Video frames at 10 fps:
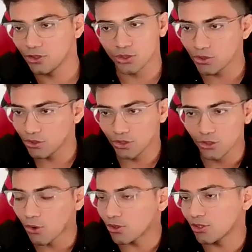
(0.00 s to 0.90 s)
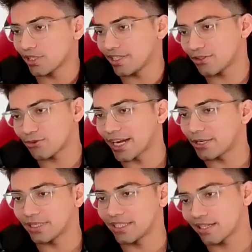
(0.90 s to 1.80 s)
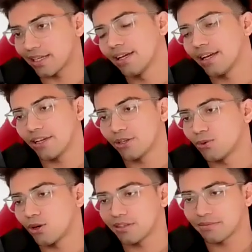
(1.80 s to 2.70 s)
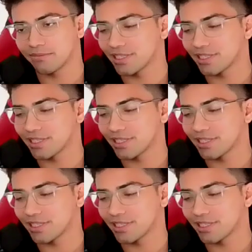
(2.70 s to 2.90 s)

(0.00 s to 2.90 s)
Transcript: You you did it right when they say, hey, you know what,